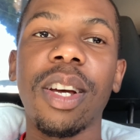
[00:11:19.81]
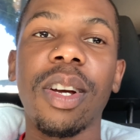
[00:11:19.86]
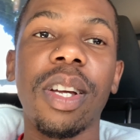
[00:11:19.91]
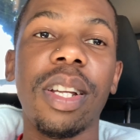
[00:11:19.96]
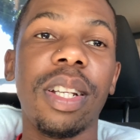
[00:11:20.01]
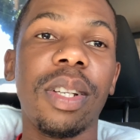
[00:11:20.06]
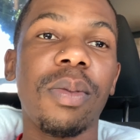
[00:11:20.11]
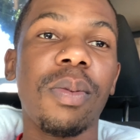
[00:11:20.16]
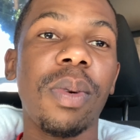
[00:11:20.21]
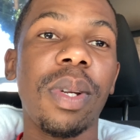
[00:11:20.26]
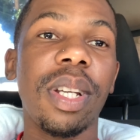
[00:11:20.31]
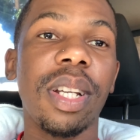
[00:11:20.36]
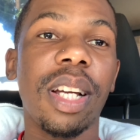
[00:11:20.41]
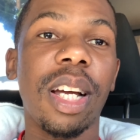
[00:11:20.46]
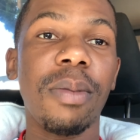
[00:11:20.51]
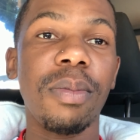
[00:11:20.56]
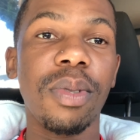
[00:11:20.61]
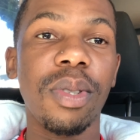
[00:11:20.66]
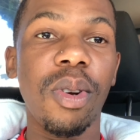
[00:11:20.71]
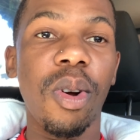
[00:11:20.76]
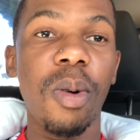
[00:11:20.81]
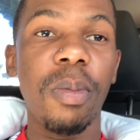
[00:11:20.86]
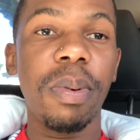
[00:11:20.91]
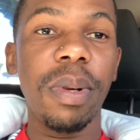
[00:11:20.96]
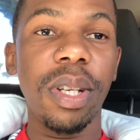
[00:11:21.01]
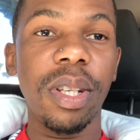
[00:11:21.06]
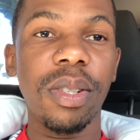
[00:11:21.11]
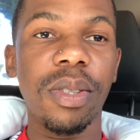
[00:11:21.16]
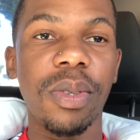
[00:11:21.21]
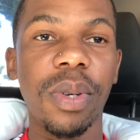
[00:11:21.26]
And when it comes to
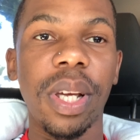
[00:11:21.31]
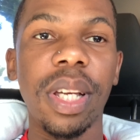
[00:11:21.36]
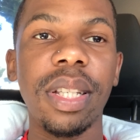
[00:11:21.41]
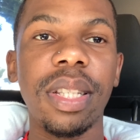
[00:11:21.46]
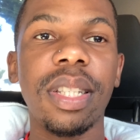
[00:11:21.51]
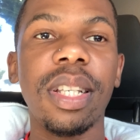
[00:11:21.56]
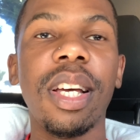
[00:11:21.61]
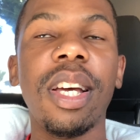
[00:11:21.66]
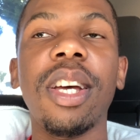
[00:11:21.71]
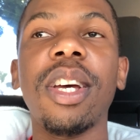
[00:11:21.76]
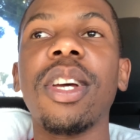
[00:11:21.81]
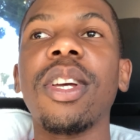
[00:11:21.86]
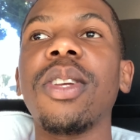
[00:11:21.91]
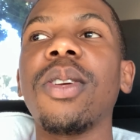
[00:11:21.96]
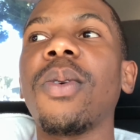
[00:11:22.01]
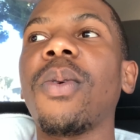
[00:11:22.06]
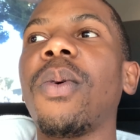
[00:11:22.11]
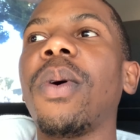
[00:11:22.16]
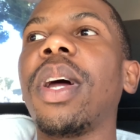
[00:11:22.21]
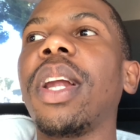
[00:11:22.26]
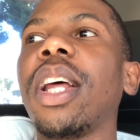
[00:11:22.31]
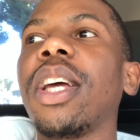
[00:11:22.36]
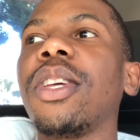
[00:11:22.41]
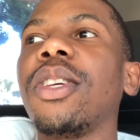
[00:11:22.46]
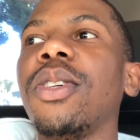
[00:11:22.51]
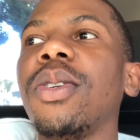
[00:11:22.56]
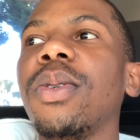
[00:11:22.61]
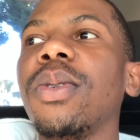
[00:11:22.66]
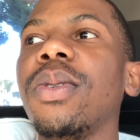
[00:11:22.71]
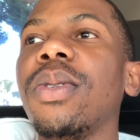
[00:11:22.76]
opening trades, you want to
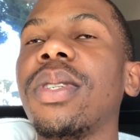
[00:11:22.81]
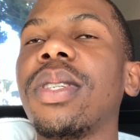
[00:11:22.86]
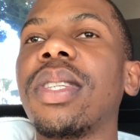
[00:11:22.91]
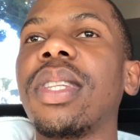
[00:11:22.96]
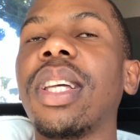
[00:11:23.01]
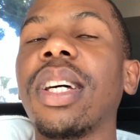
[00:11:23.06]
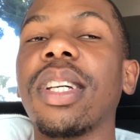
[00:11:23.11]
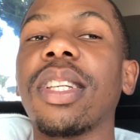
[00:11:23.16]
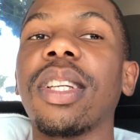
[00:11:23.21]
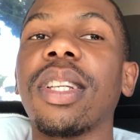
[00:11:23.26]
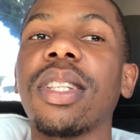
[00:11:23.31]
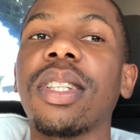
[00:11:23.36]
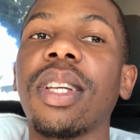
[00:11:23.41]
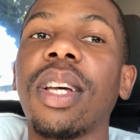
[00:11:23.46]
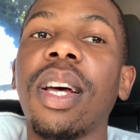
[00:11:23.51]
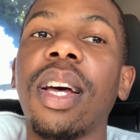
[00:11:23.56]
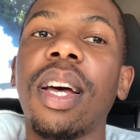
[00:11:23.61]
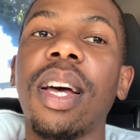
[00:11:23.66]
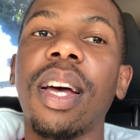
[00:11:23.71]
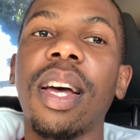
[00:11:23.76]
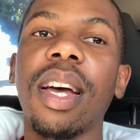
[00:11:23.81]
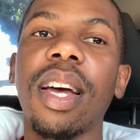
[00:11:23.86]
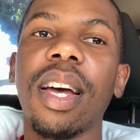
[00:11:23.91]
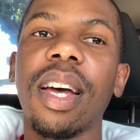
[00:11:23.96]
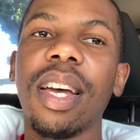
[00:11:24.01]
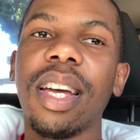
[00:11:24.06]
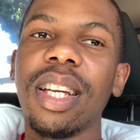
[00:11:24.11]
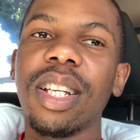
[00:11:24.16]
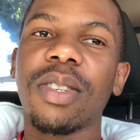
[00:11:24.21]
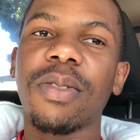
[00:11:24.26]
use the
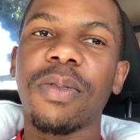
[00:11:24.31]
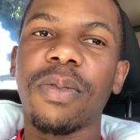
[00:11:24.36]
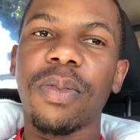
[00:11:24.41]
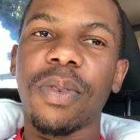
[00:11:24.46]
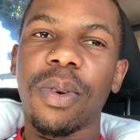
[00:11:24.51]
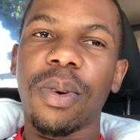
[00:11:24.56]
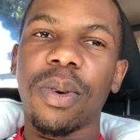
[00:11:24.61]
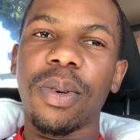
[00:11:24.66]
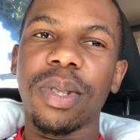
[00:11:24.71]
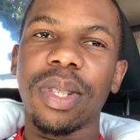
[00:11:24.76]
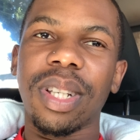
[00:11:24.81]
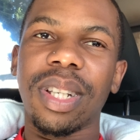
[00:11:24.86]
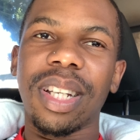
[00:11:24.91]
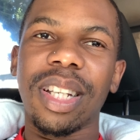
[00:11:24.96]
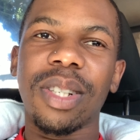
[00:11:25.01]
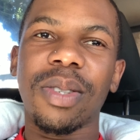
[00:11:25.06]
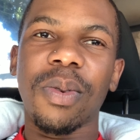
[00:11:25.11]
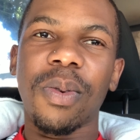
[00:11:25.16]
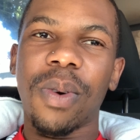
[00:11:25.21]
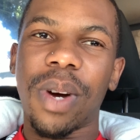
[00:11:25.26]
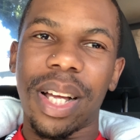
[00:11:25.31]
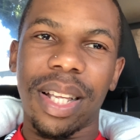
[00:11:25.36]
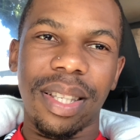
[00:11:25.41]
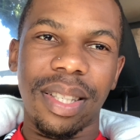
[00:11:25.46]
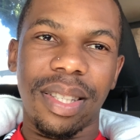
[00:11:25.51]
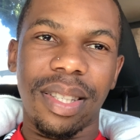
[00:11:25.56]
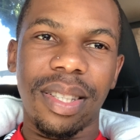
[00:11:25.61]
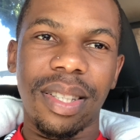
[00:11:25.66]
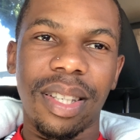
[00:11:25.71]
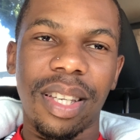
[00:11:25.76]
H4s and
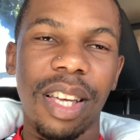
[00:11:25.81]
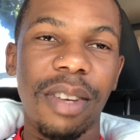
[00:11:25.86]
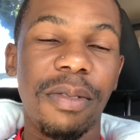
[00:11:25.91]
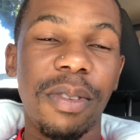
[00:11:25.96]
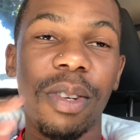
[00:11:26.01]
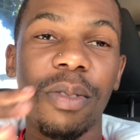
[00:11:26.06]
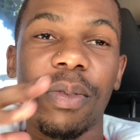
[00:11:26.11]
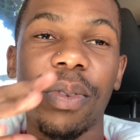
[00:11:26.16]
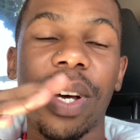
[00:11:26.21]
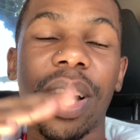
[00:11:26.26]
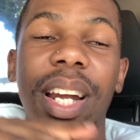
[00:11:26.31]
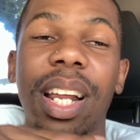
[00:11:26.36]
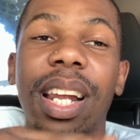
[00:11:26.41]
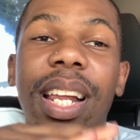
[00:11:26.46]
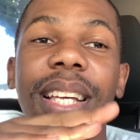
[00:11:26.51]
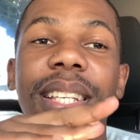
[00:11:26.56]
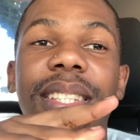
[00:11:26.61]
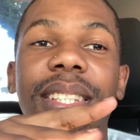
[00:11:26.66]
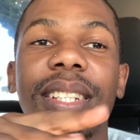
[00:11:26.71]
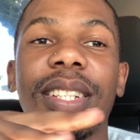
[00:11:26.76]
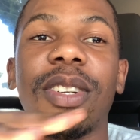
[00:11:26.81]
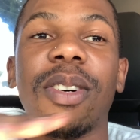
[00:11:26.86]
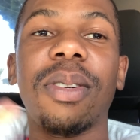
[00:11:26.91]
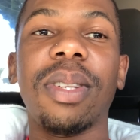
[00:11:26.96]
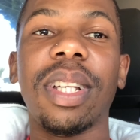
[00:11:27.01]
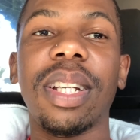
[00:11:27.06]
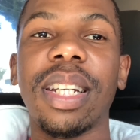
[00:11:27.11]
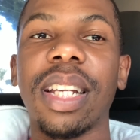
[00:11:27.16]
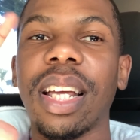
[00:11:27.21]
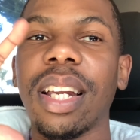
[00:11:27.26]
H1s. Even if you analyze it on
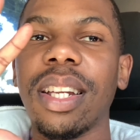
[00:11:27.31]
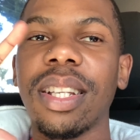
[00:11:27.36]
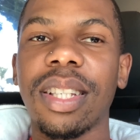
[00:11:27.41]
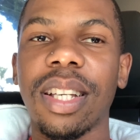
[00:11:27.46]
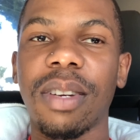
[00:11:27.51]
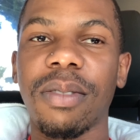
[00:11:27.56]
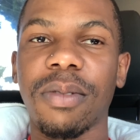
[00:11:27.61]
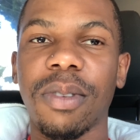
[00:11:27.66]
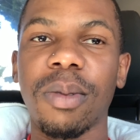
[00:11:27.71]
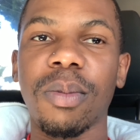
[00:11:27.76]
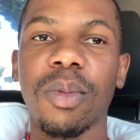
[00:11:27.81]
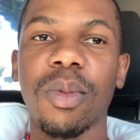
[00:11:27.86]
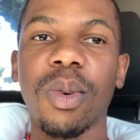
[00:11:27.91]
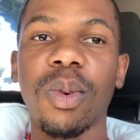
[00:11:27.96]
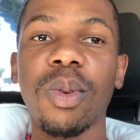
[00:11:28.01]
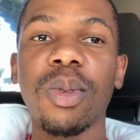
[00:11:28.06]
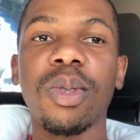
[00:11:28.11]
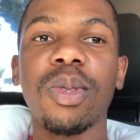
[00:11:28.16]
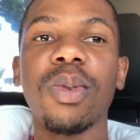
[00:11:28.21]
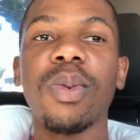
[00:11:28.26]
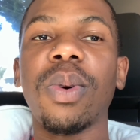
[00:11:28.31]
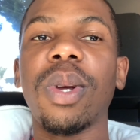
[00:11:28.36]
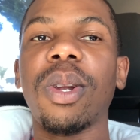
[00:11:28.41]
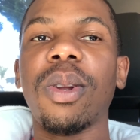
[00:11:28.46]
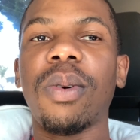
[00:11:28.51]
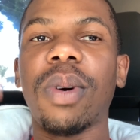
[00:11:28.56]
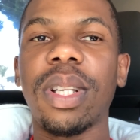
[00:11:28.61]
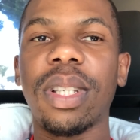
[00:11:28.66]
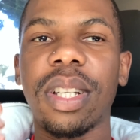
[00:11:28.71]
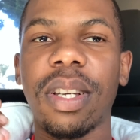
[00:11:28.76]
the daily time frame, go to a
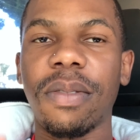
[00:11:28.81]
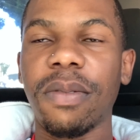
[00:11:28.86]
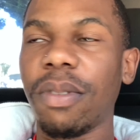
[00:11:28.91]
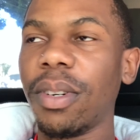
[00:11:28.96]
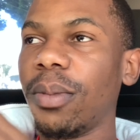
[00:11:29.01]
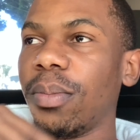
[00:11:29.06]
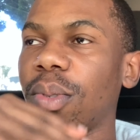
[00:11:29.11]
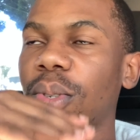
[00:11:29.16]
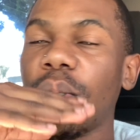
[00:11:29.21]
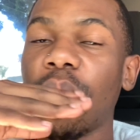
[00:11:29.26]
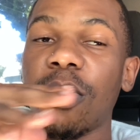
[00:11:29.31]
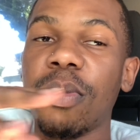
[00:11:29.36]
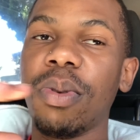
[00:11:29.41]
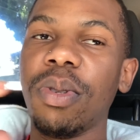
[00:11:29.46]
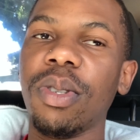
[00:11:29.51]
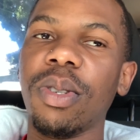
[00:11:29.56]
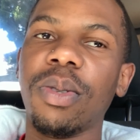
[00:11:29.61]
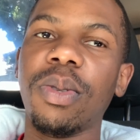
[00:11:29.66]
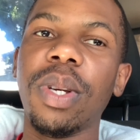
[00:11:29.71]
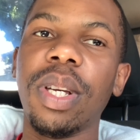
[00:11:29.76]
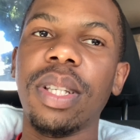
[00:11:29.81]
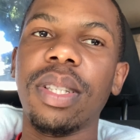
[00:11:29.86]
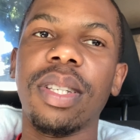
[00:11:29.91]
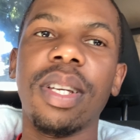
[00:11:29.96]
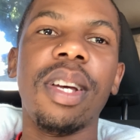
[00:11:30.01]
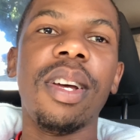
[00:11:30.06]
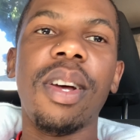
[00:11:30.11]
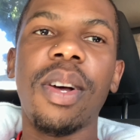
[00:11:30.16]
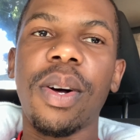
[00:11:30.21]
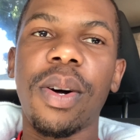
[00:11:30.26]
lower time frame to open your trades
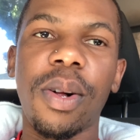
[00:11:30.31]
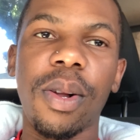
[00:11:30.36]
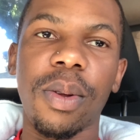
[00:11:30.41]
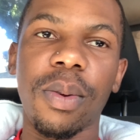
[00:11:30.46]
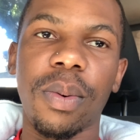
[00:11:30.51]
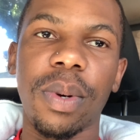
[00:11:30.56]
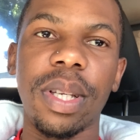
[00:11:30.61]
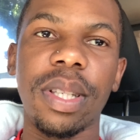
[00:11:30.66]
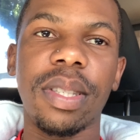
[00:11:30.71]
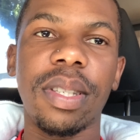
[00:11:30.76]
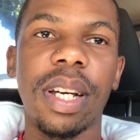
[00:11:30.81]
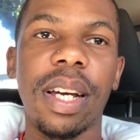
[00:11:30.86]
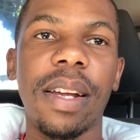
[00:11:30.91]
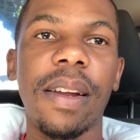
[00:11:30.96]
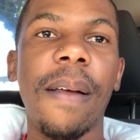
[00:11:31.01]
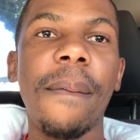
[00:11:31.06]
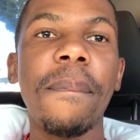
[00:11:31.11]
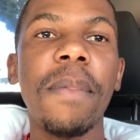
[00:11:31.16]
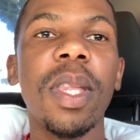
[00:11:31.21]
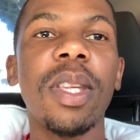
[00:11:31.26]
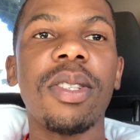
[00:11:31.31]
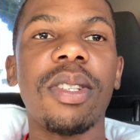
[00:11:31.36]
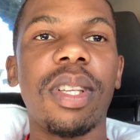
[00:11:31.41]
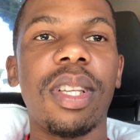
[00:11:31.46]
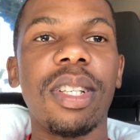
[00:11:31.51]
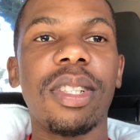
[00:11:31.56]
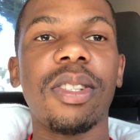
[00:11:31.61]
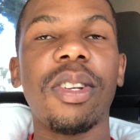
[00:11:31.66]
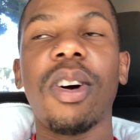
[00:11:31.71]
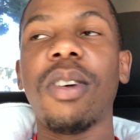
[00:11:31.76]
always, right? So
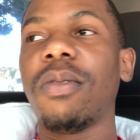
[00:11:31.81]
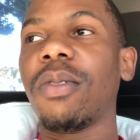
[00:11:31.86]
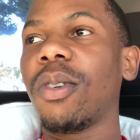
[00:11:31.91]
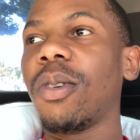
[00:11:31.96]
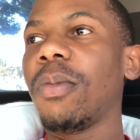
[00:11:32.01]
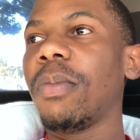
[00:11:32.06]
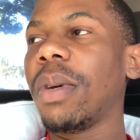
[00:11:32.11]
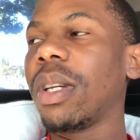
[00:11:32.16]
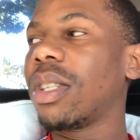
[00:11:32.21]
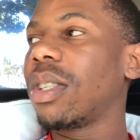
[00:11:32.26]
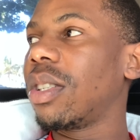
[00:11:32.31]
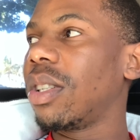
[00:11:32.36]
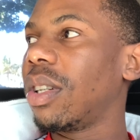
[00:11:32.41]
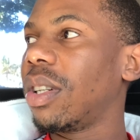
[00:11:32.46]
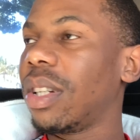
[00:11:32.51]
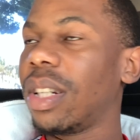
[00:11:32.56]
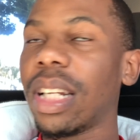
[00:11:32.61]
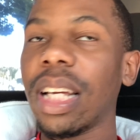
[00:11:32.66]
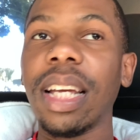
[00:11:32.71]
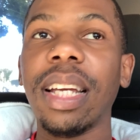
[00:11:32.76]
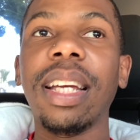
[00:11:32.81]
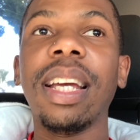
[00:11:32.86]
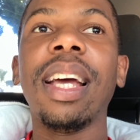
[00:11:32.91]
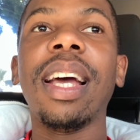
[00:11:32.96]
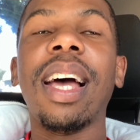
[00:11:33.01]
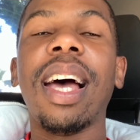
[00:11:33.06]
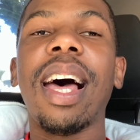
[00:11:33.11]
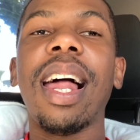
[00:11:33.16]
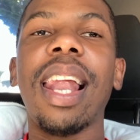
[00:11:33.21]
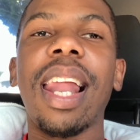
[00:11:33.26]
that's the overall message of the day.
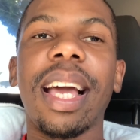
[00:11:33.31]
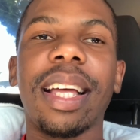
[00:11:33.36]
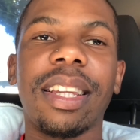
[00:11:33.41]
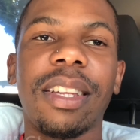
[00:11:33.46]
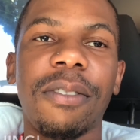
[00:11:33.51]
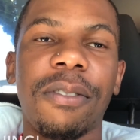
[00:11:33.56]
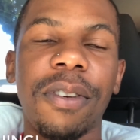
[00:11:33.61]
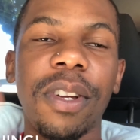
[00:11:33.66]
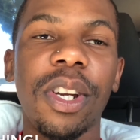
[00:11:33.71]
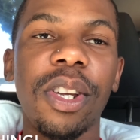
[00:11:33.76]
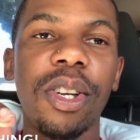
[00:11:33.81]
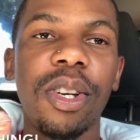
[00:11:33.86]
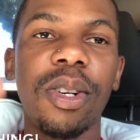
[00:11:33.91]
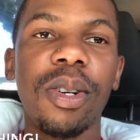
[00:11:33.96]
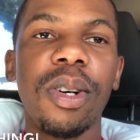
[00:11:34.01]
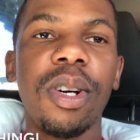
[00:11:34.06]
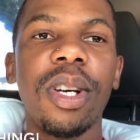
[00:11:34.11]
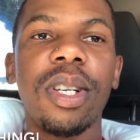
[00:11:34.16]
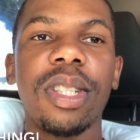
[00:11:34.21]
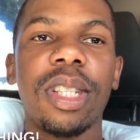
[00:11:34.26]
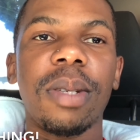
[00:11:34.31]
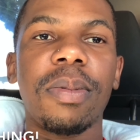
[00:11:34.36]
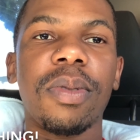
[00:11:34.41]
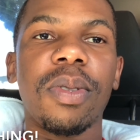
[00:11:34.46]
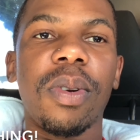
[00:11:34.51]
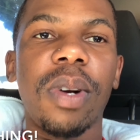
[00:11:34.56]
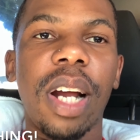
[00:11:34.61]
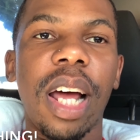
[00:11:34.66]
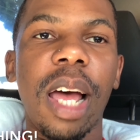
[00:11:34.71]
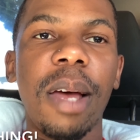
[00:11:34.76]
Like the video,
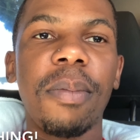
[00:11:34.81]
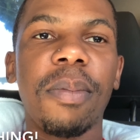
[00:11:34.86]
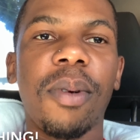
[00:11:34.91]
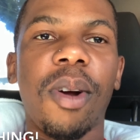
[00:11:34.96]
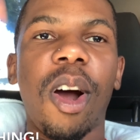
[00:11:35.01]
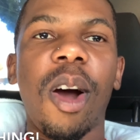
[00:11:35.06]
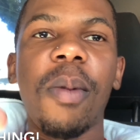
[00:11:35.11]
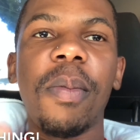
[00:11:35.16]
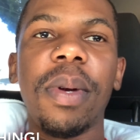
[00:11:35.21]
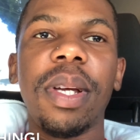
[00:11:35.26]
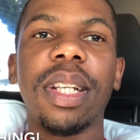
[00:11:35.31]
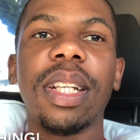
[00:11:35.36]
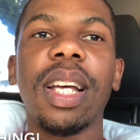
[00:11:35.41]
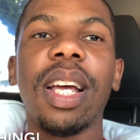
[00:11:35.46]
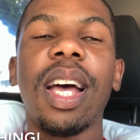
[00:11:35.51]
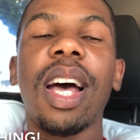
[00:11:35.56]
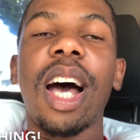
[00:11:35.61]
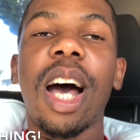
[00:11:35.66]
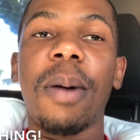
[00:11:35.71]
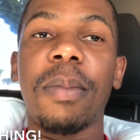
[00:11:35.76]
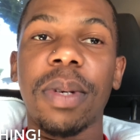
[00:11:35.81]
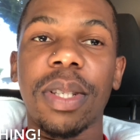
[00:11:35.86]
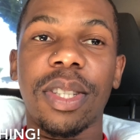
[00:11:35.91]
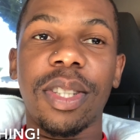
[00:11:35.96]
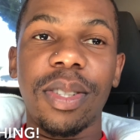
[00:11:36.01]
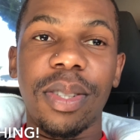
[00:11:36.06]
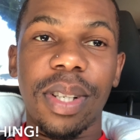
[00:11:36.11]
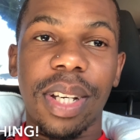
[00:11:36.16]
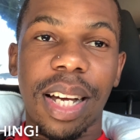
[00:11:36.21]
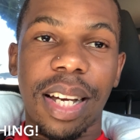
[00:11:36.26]
subscribe, comment. I'm gonna
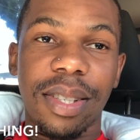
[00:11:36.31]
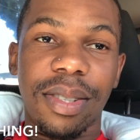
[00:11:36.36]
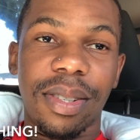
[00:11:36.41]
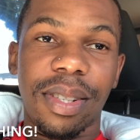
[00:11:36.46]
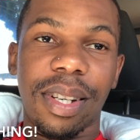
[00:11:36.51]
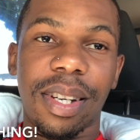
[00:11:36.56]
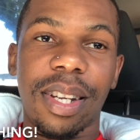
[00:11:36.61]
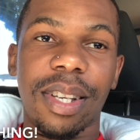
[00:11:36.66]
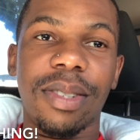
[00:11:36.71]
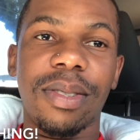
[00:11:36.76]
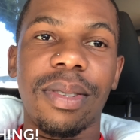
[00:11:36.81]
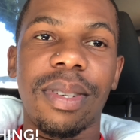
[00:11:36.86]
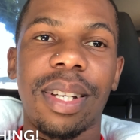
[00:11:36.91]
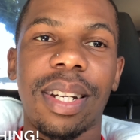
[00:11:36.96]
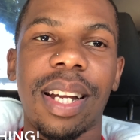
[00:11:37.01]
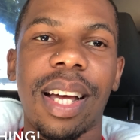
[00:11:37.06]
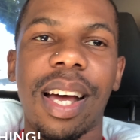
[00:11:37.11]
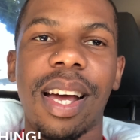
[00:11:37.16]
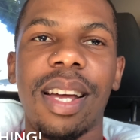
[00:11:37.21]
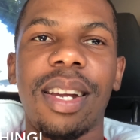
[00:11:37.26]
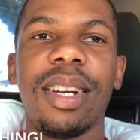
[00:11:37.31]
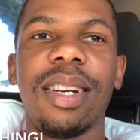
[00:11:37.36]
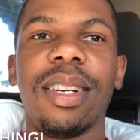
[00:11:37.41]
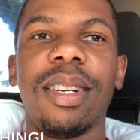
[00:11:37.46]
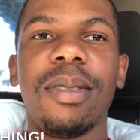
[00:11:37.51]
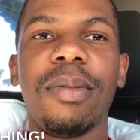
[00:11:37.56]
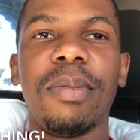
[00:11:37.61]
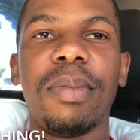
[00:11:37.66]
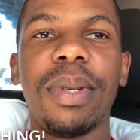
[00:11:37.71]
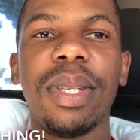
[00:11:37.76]
see you guys on the next one. All right,
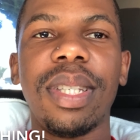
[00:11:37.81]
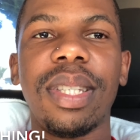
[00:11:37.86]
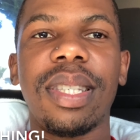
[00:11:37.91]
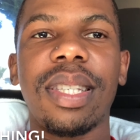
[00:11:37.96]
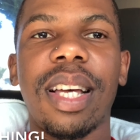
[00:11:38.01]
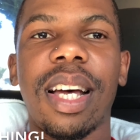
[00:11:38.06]
peace